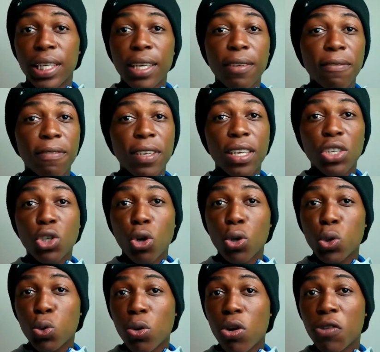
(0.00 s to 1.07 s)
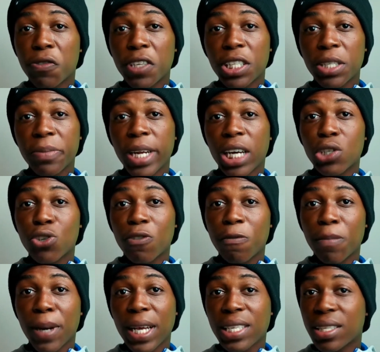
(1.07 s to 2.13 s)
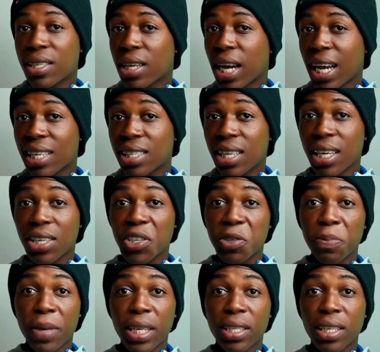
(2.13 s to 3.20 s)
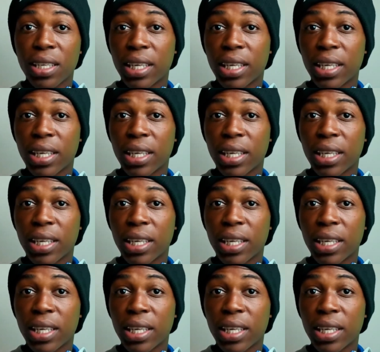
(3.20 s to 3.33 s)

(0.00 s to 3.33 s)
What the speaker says: Infinix Hot 12 is made out of plastic as expected,